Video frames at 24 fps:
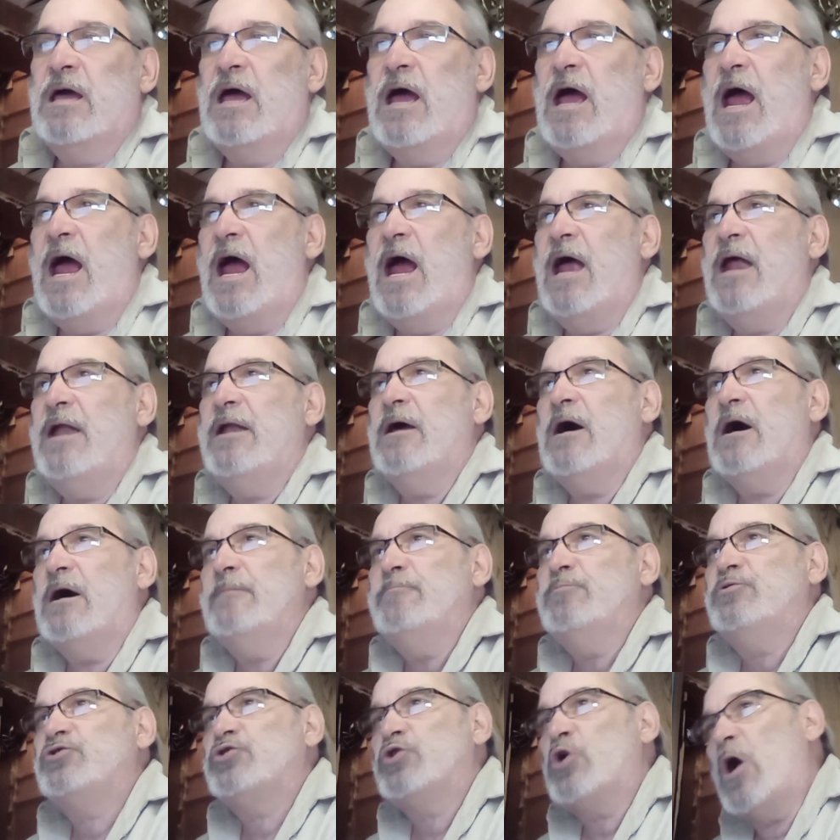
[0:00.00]
And
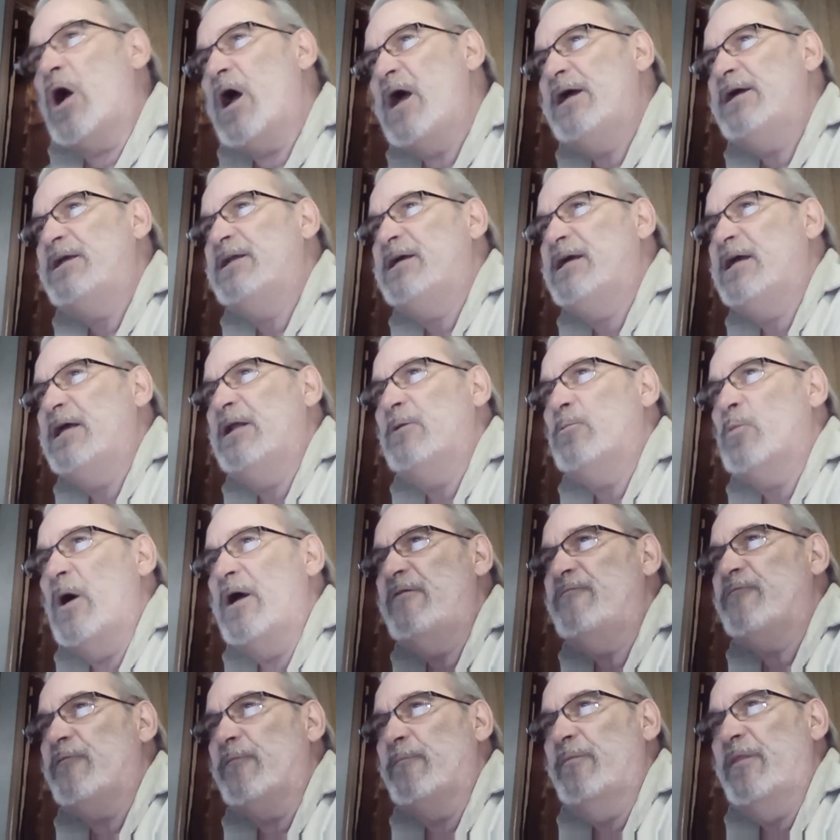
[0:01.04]
I'm trying to get
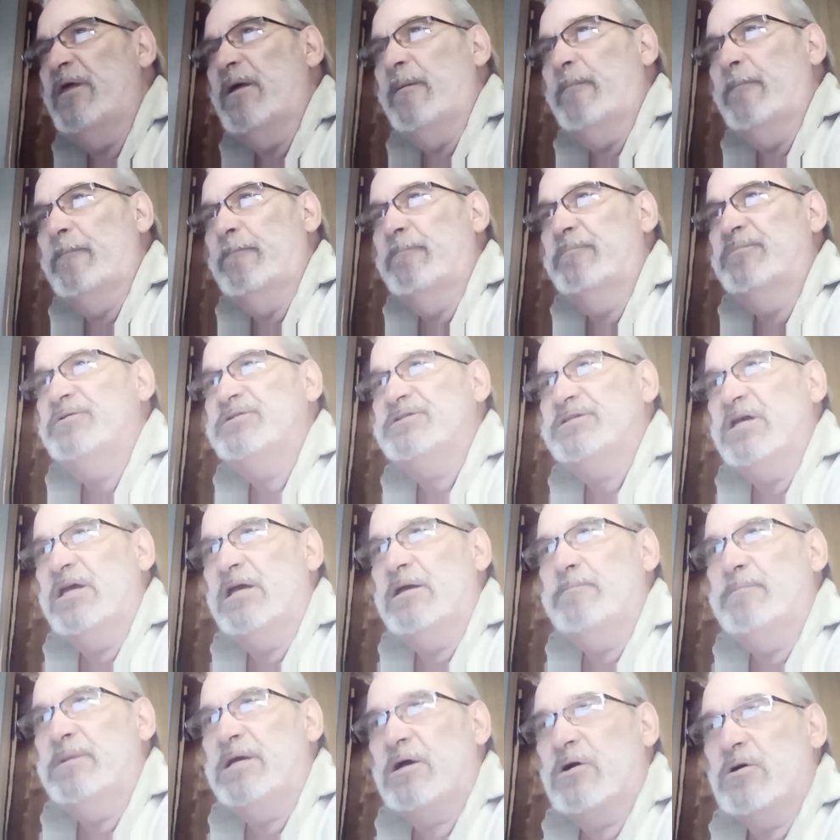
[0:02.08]
away from them,
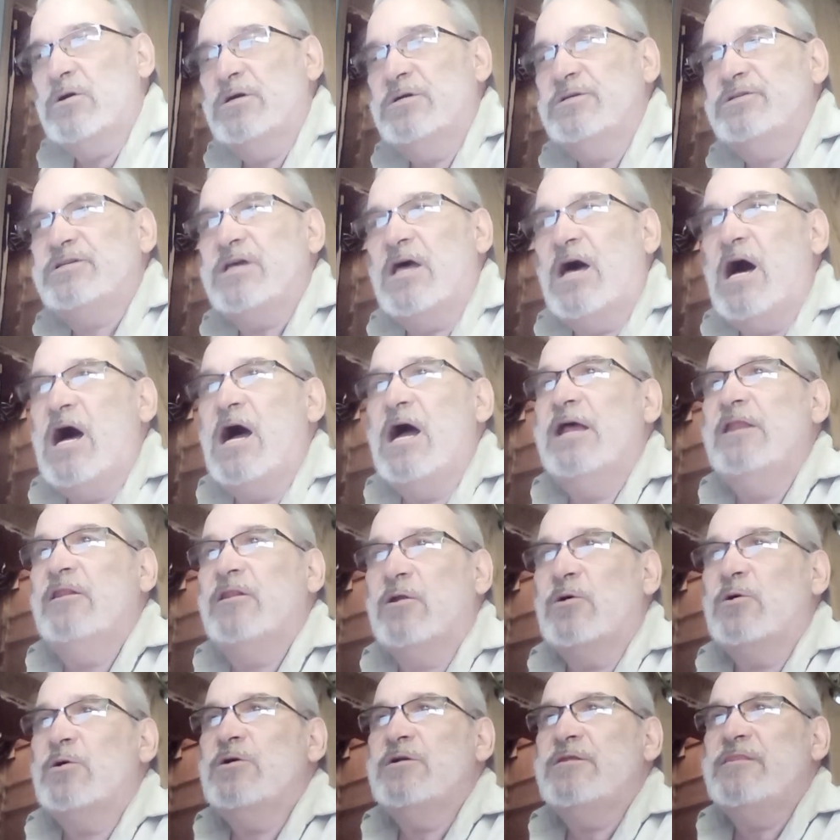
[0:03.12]
see, because I
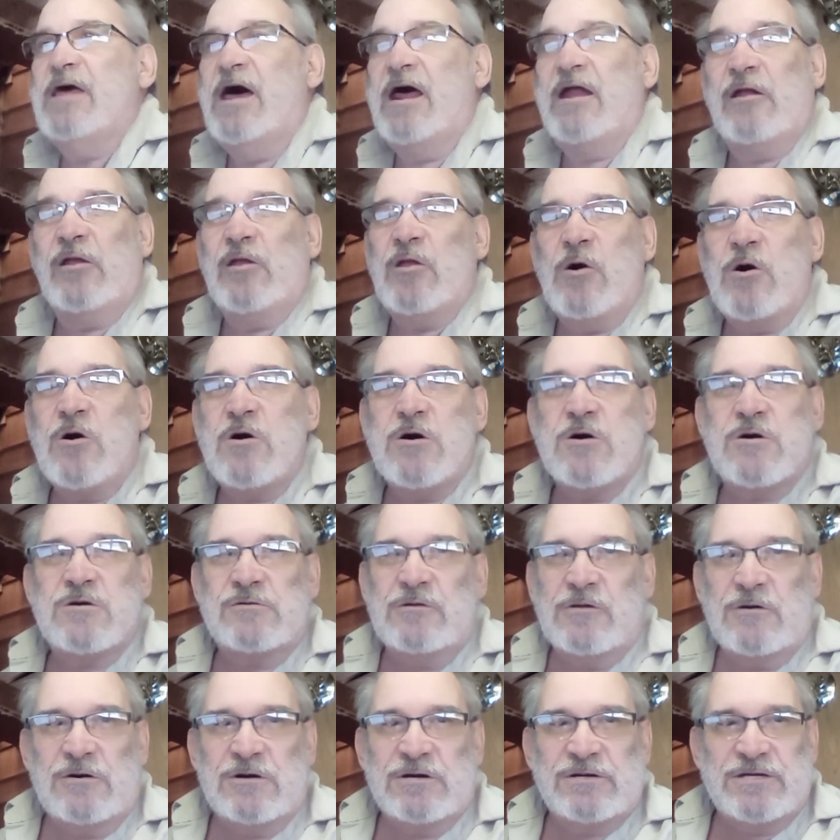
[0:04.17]
learned that a long,
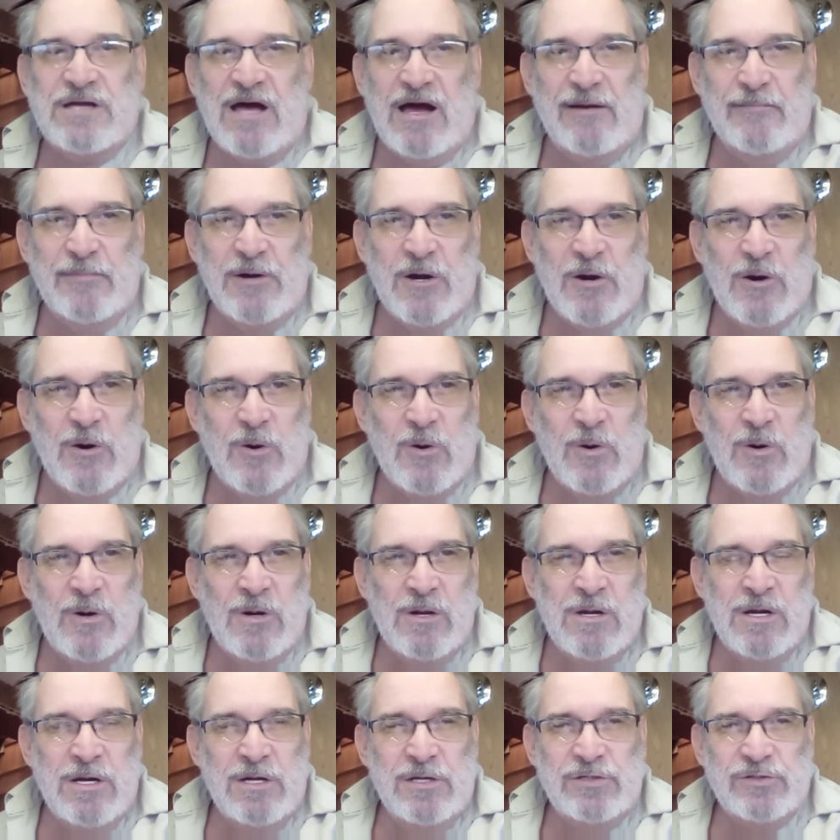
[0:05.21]
long time ago,
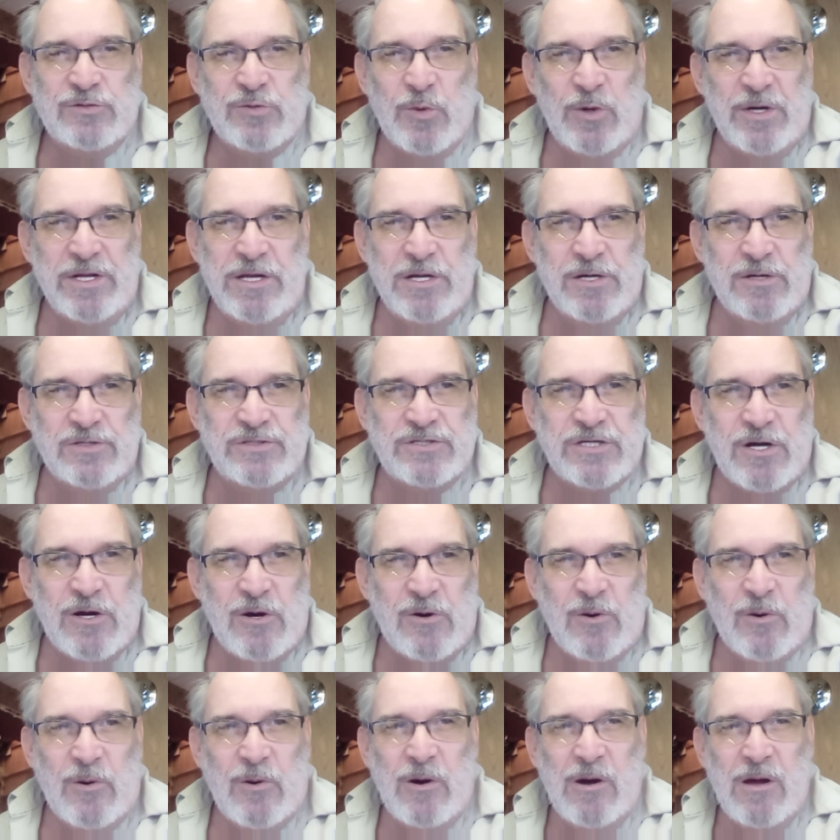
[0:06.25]
20 years
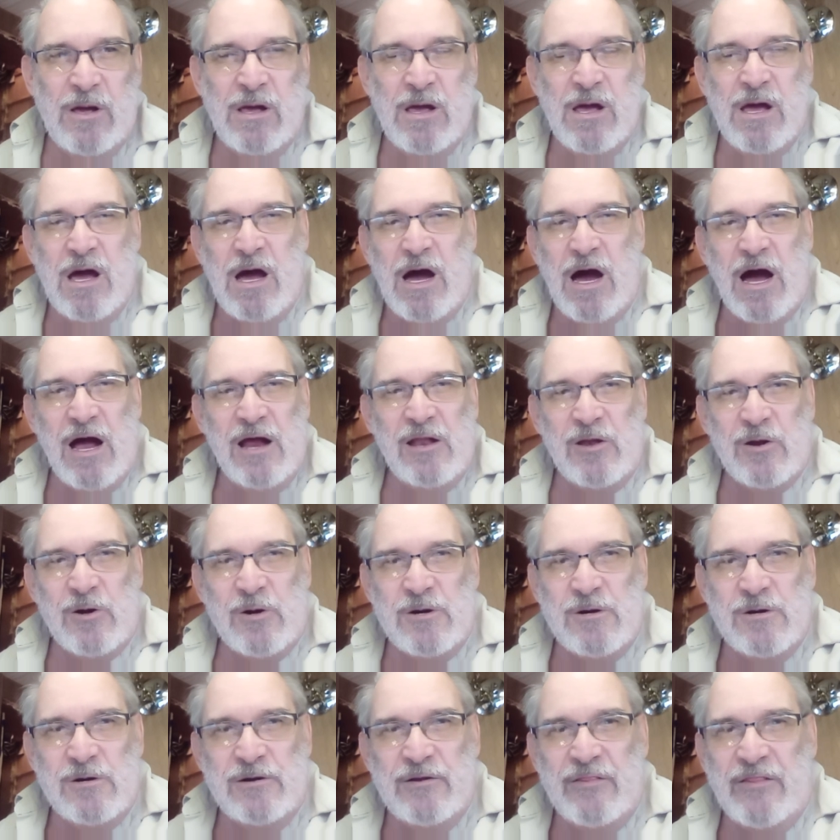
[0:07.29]
ago, I
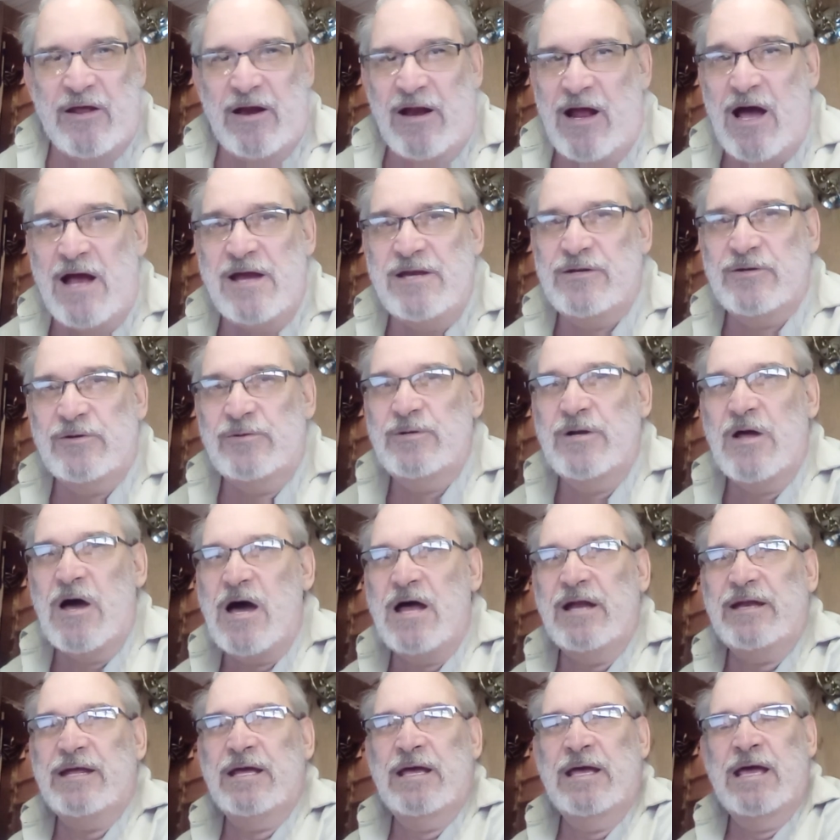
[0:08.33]
learned that I do
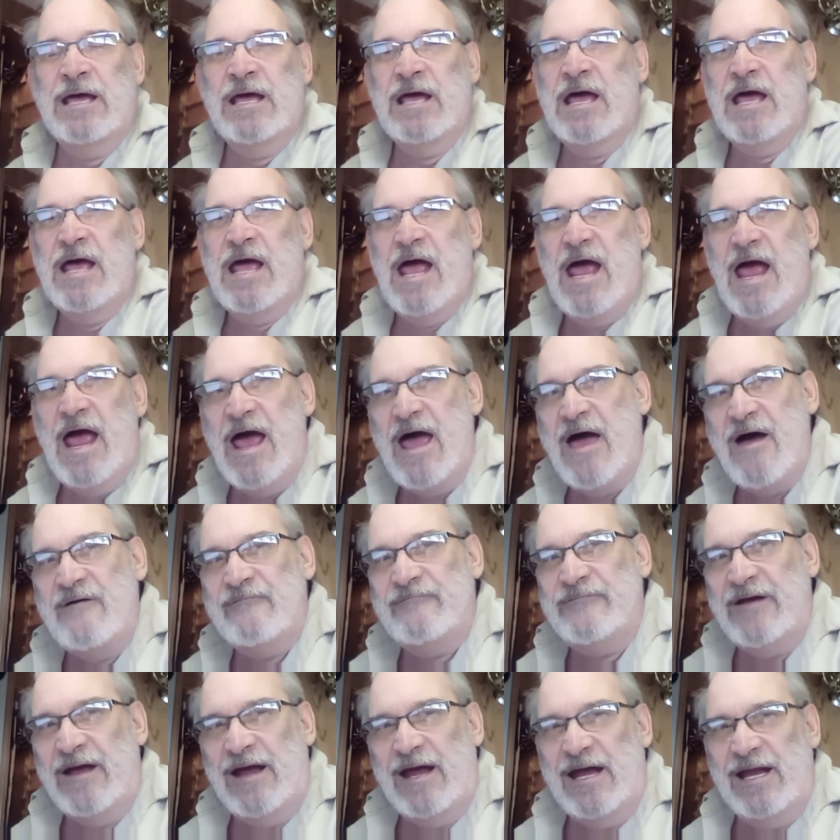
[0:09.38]
not
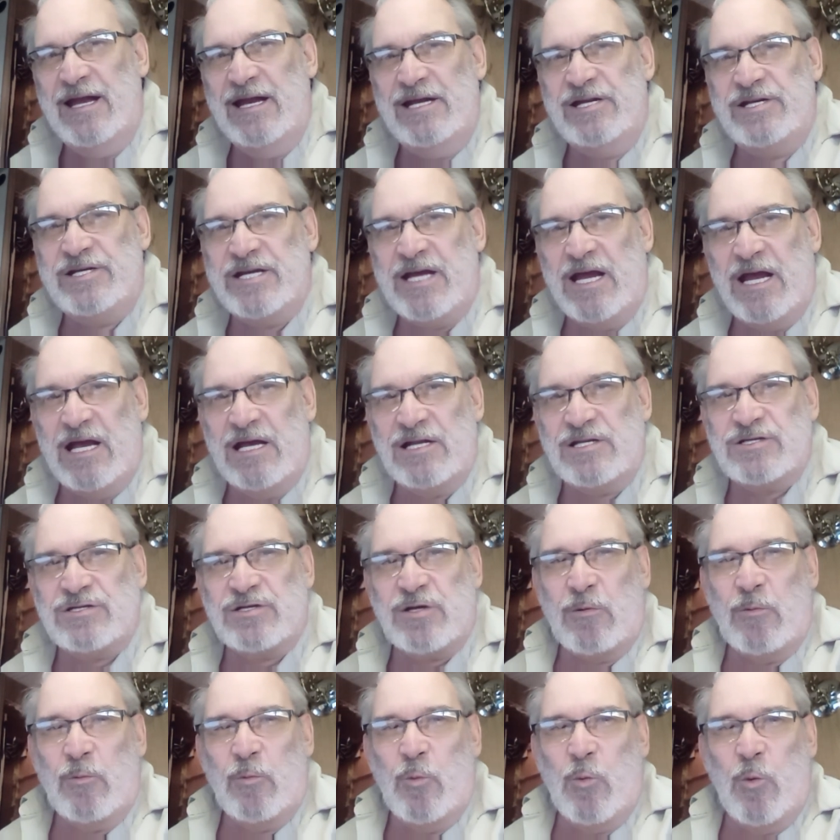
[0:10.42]
have any chance
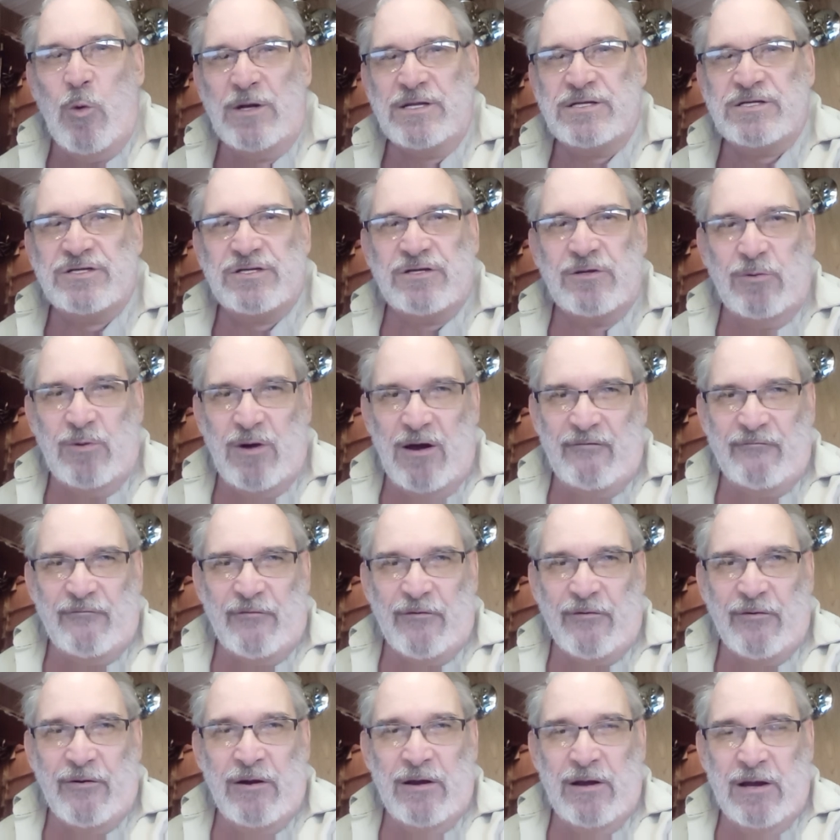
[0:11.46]

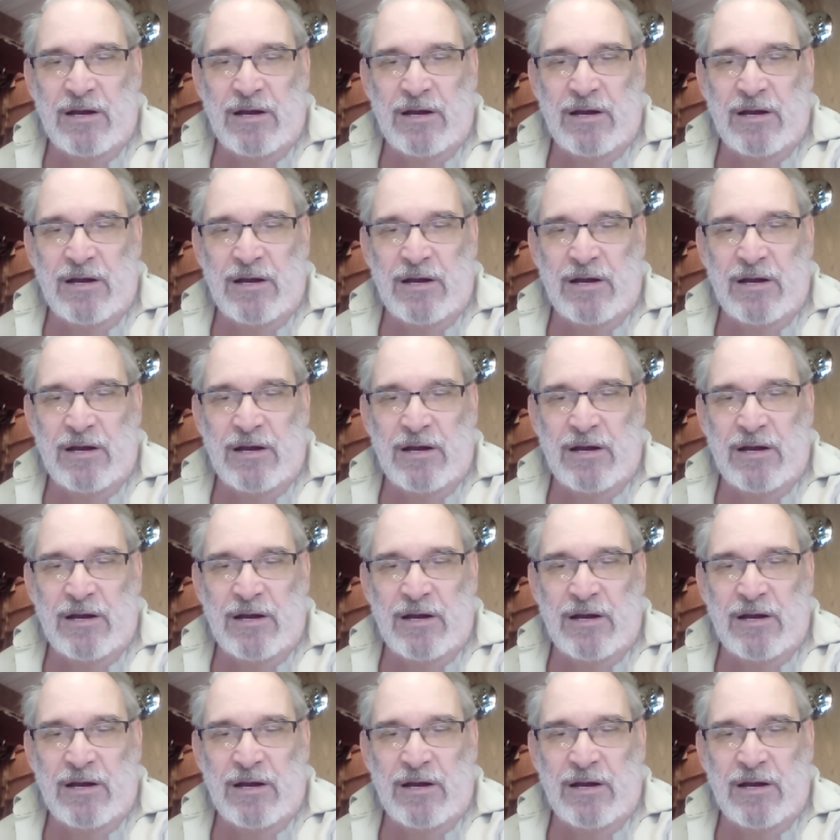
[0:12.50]
whatsoever